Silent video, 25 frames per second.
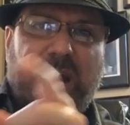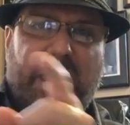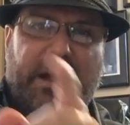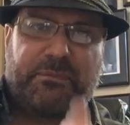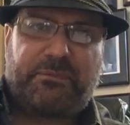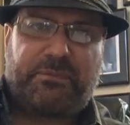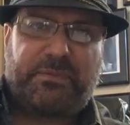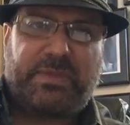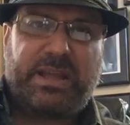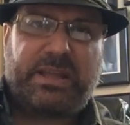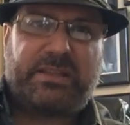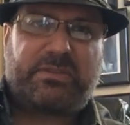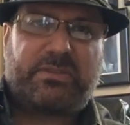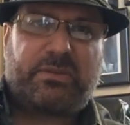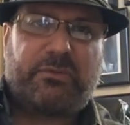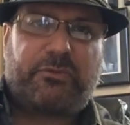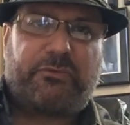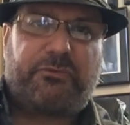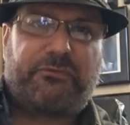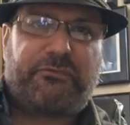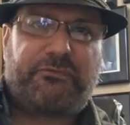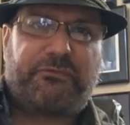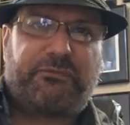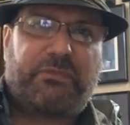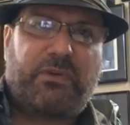I think the
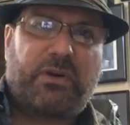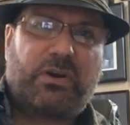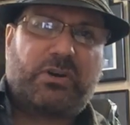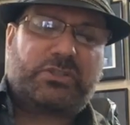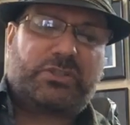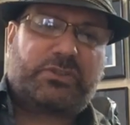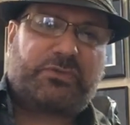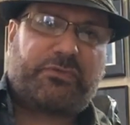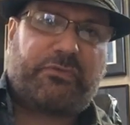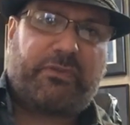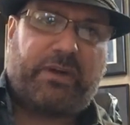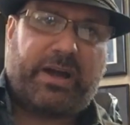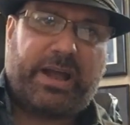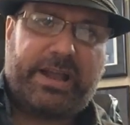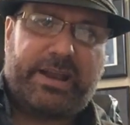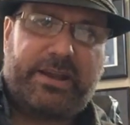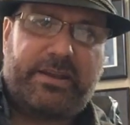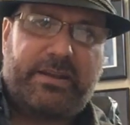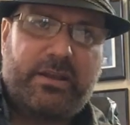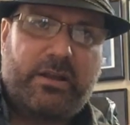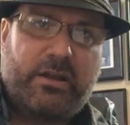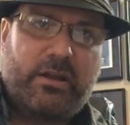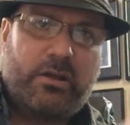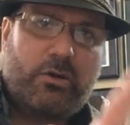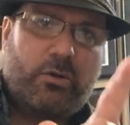first
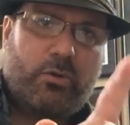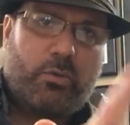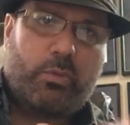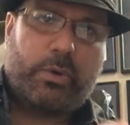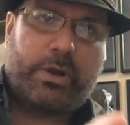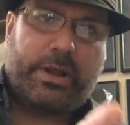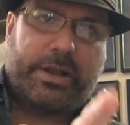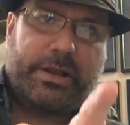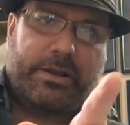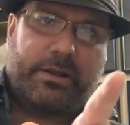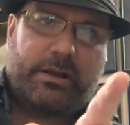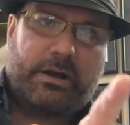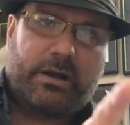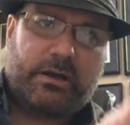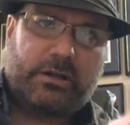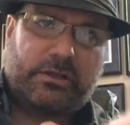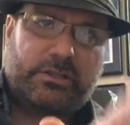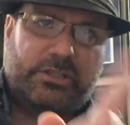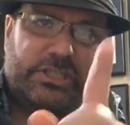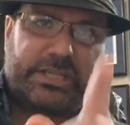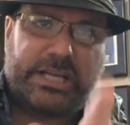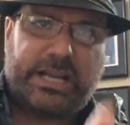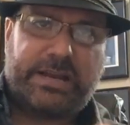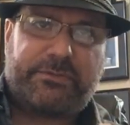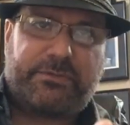fight when
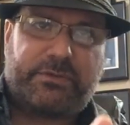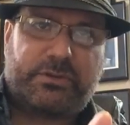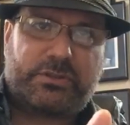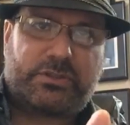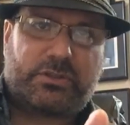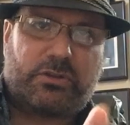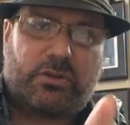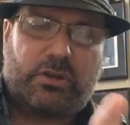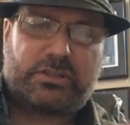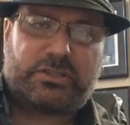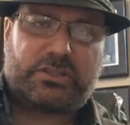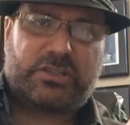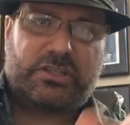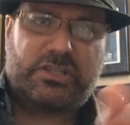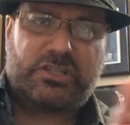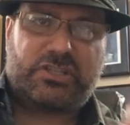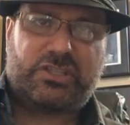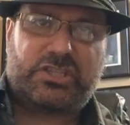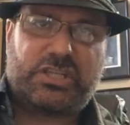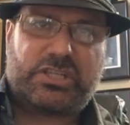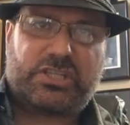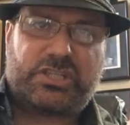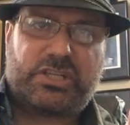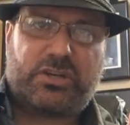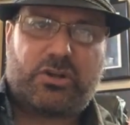Shavers lost the
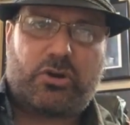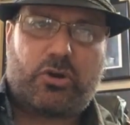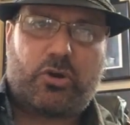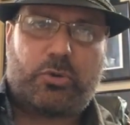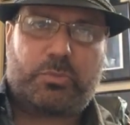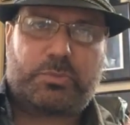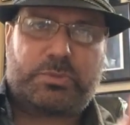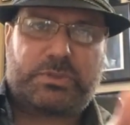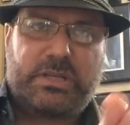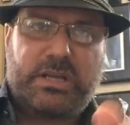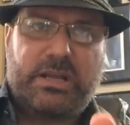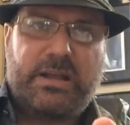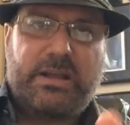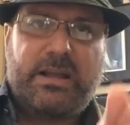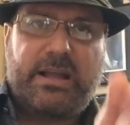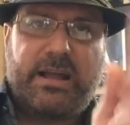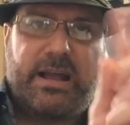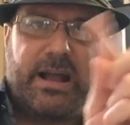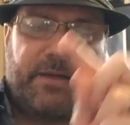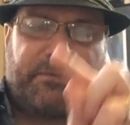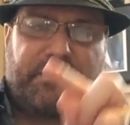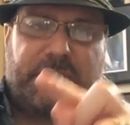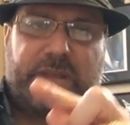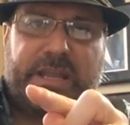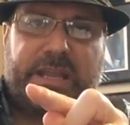decision to Holmes.
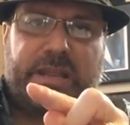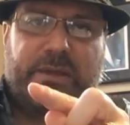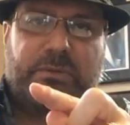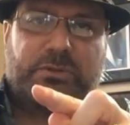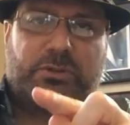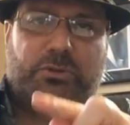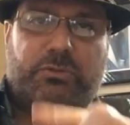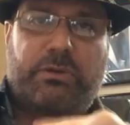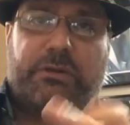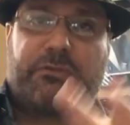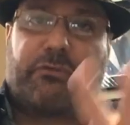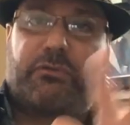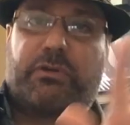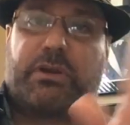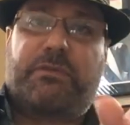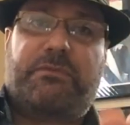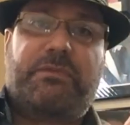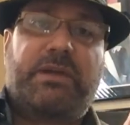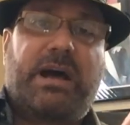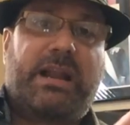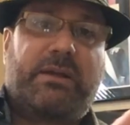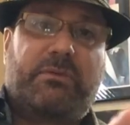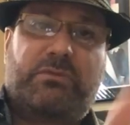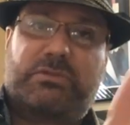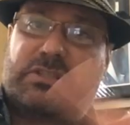I think he was a referee.
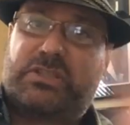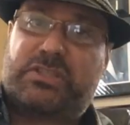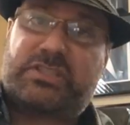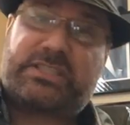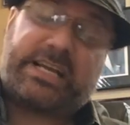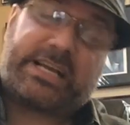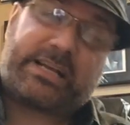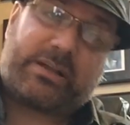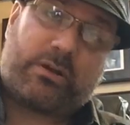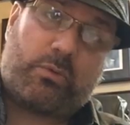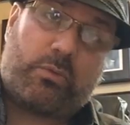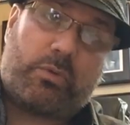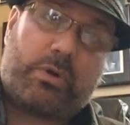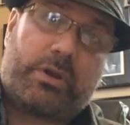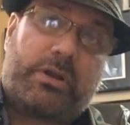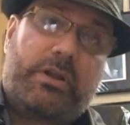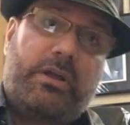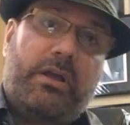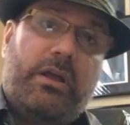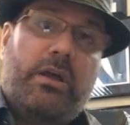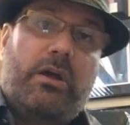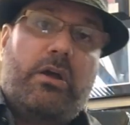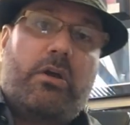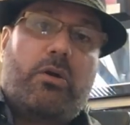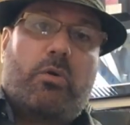If not, it was the second one
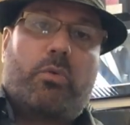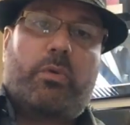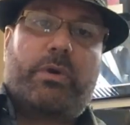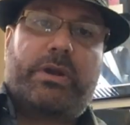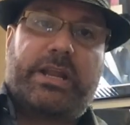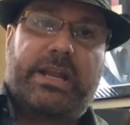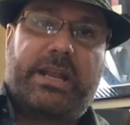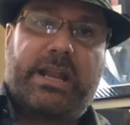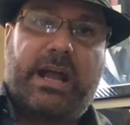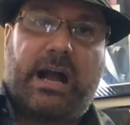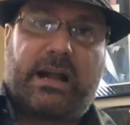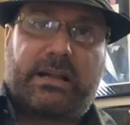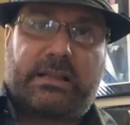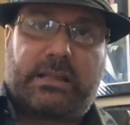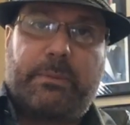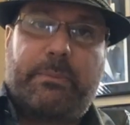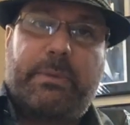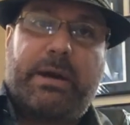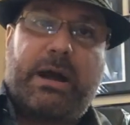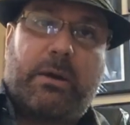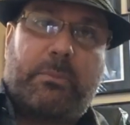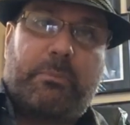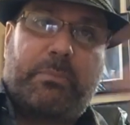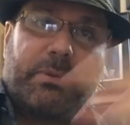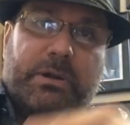when he knocked
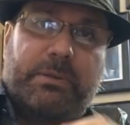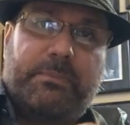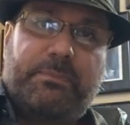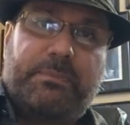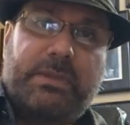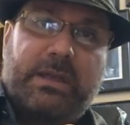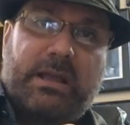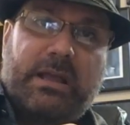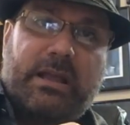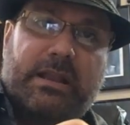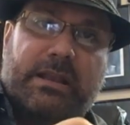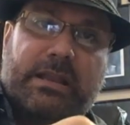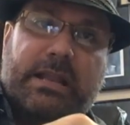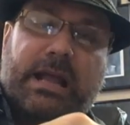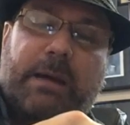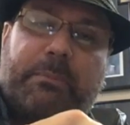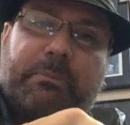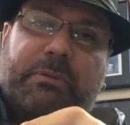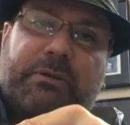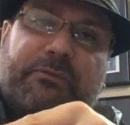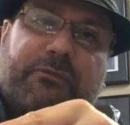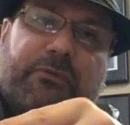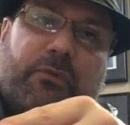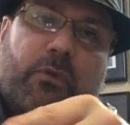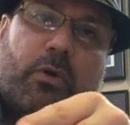him out, but
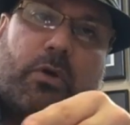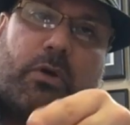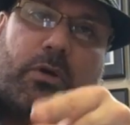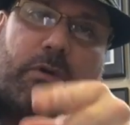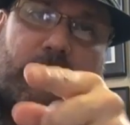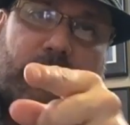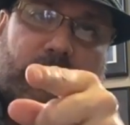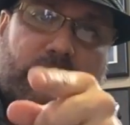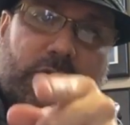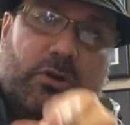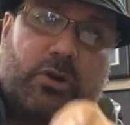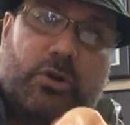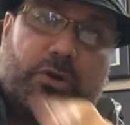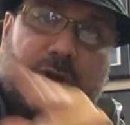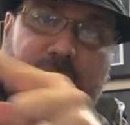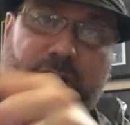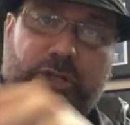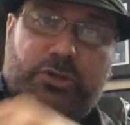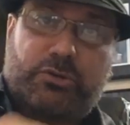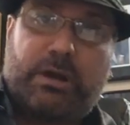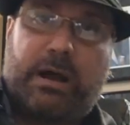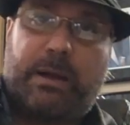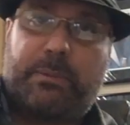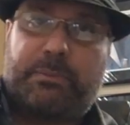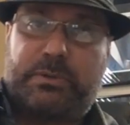not before Ernie
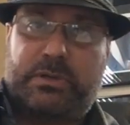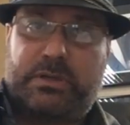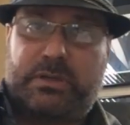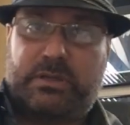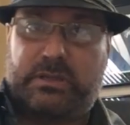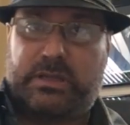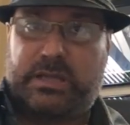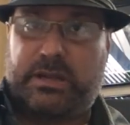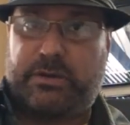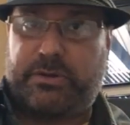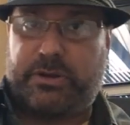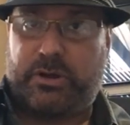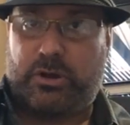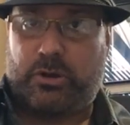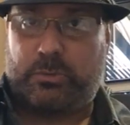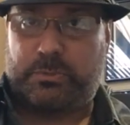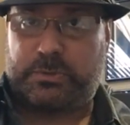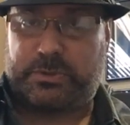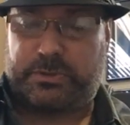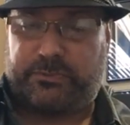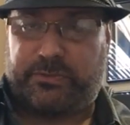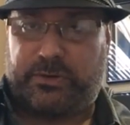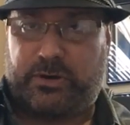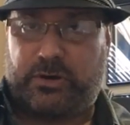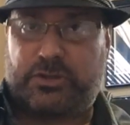dropped Larry
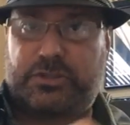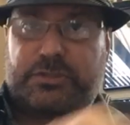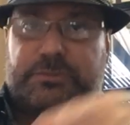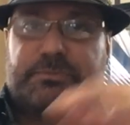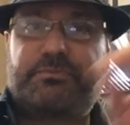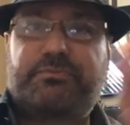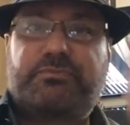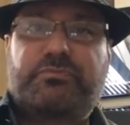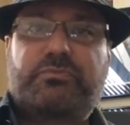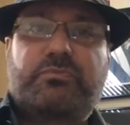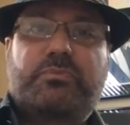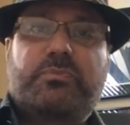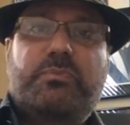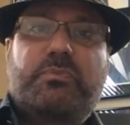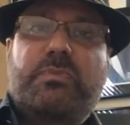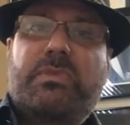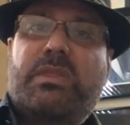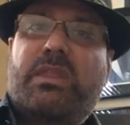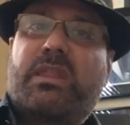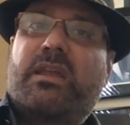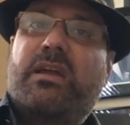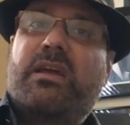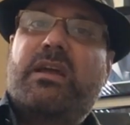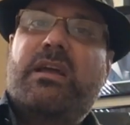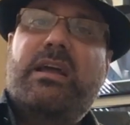Holmes first.
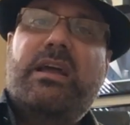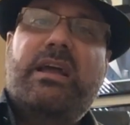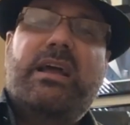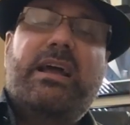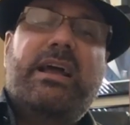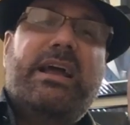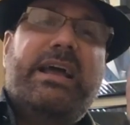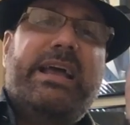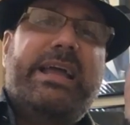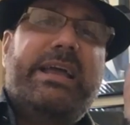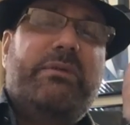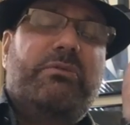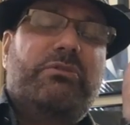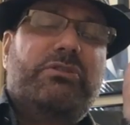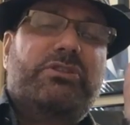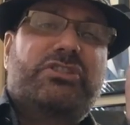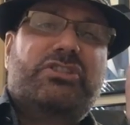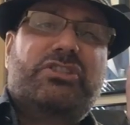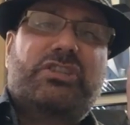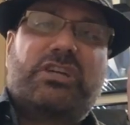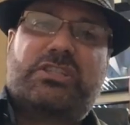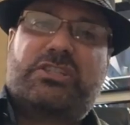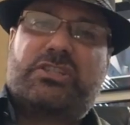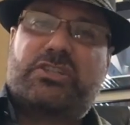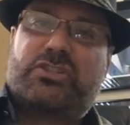He
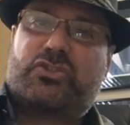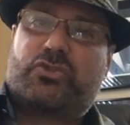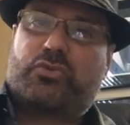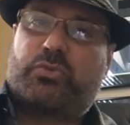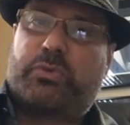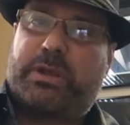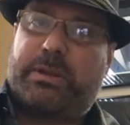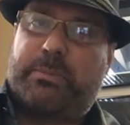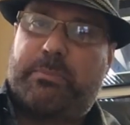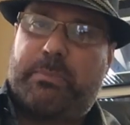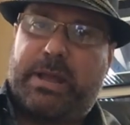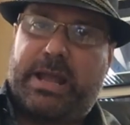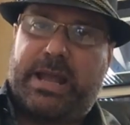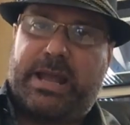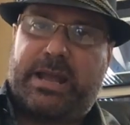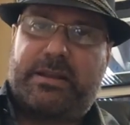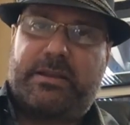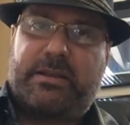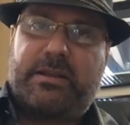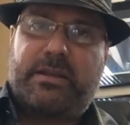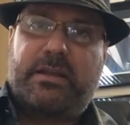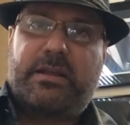was such a sweet man.